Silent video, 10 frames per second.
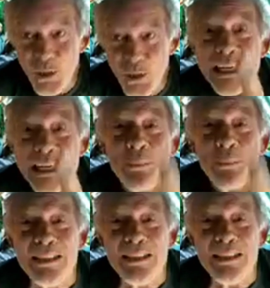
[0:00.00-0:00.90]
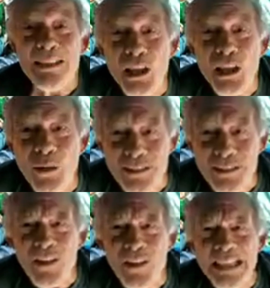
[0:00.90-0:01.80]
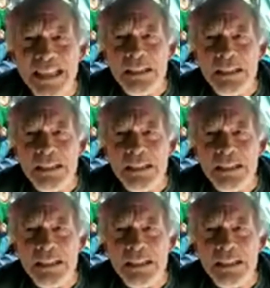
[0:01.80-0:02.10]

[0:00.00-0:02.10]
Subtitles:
were keeping it a secret until then.